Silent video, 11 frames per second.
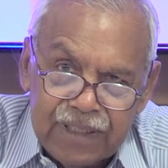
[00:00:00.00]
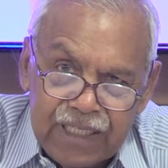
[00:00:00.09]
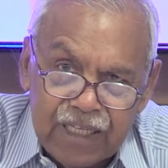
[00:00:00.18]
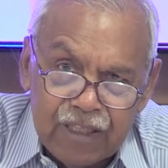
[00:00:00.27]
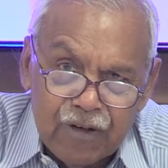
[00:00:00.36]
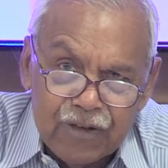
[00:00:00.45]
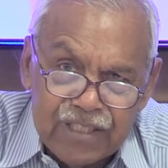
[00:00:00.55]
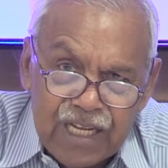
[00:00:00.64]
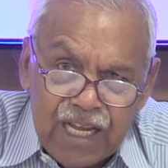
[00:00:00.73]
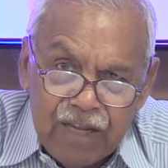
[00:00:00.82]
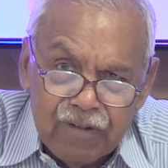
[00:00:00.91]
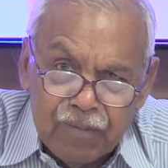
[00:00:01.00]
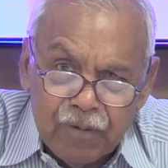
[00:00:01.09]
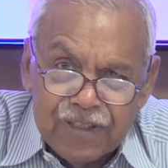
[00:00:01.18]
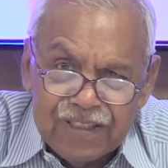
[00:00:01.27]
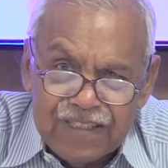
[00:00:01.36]
In other words, if you
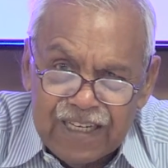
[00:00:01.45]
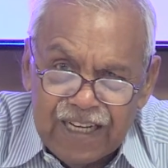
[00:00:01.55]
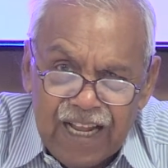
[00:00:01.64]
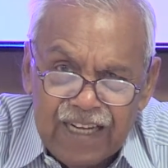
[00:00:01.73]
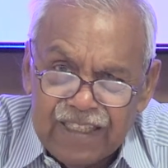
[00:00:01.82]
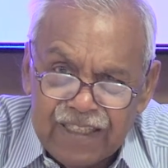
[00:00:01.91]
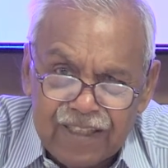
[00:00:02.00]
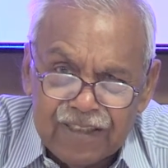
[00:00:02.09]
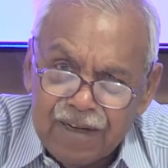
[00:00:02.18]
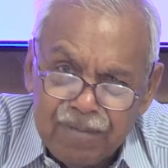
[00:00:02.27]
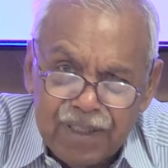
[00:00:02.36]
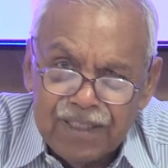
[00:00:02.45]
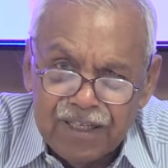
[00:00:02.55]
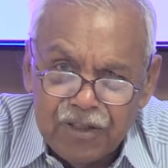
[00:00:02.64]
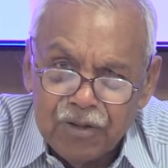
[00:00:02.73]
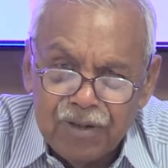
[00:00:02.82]
put the satellite, it doesn't mean
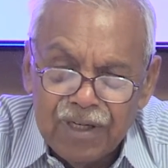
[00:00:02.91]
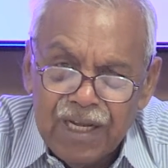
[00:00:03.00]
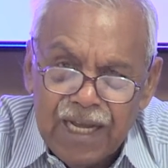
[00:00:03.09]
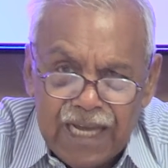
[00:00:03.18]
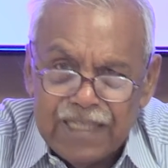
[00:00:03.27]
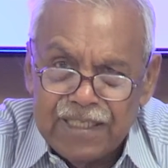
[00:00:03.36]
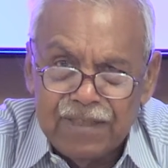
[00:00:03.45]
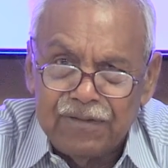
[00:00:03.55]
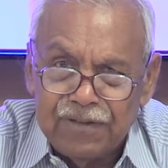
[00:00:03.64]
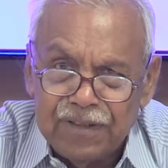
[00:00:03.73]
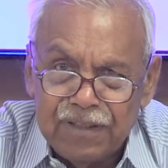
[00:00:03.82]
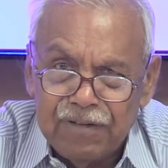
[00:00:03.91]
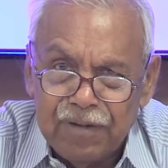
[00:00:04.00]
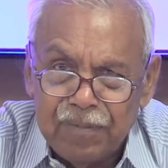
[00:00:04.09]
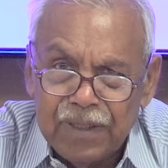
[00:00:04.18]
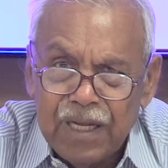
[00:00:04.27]
that you will achieve
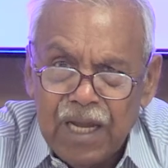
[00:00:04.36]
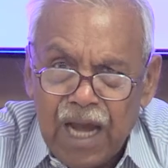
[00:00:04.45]
development.